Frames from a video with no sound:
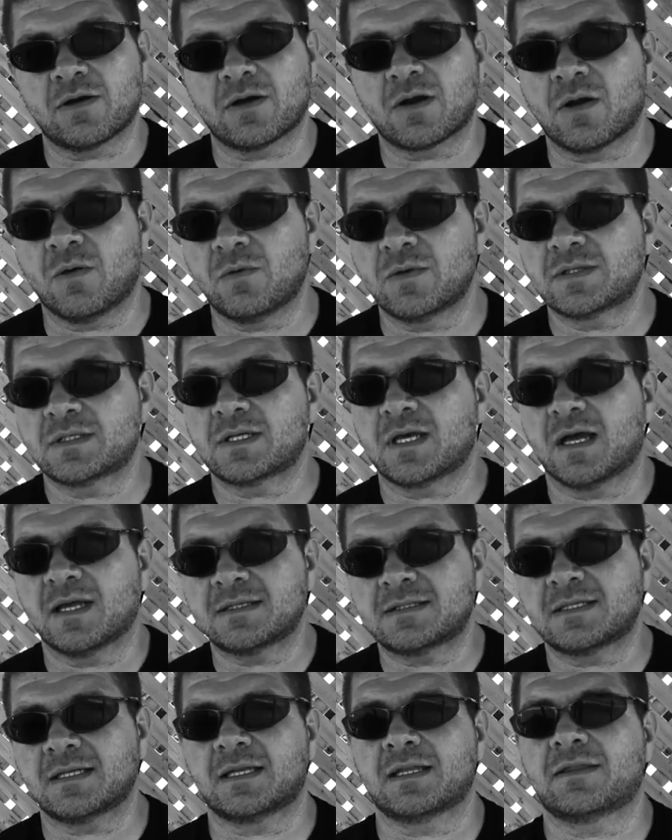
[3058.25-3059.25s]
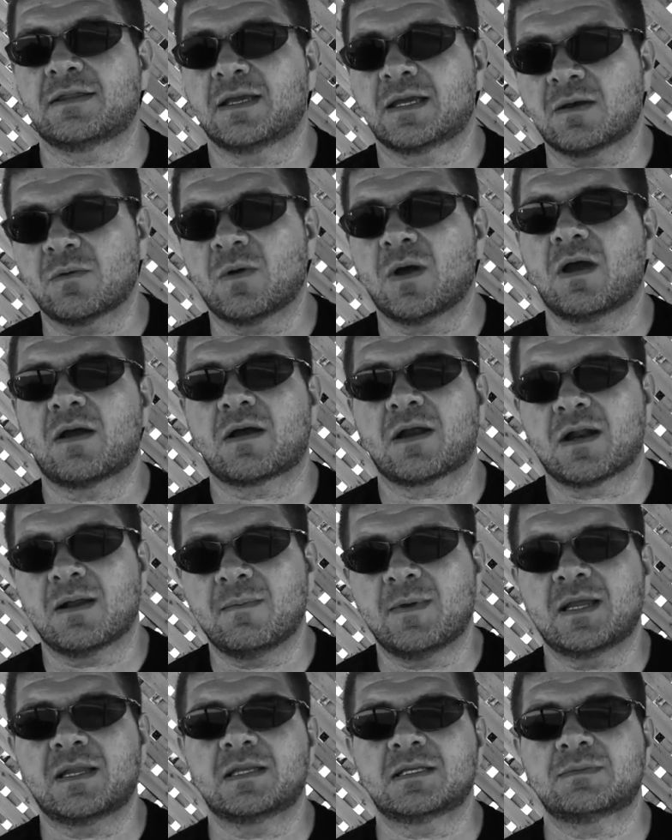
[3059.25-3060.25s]
You're always constantly thinking, well, how could I
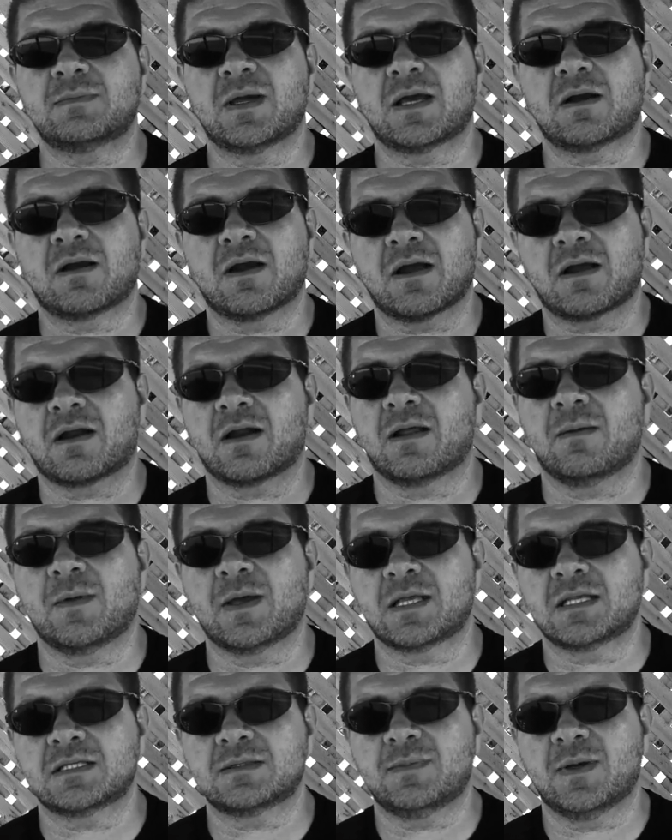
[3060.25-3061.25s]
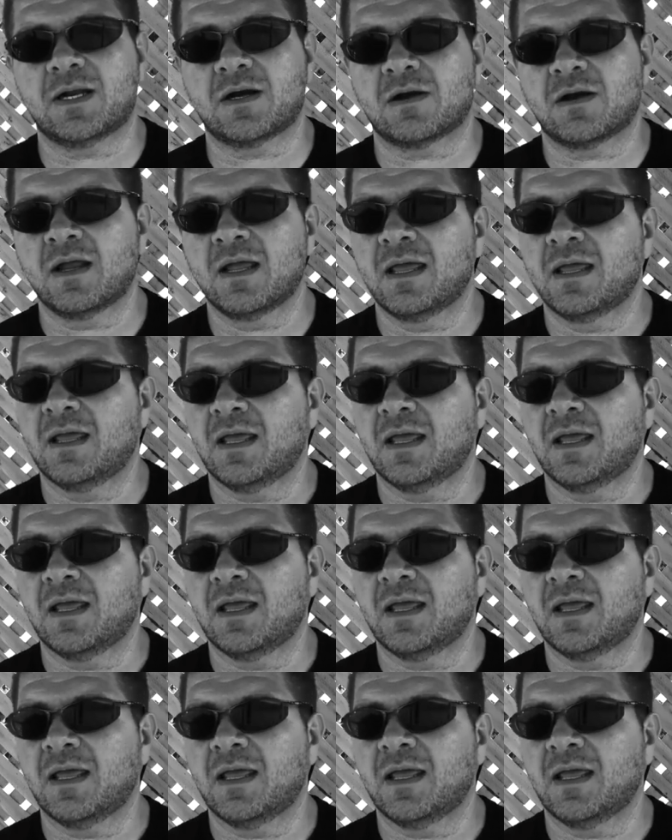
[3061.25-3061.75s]
make this better? How could I make this better?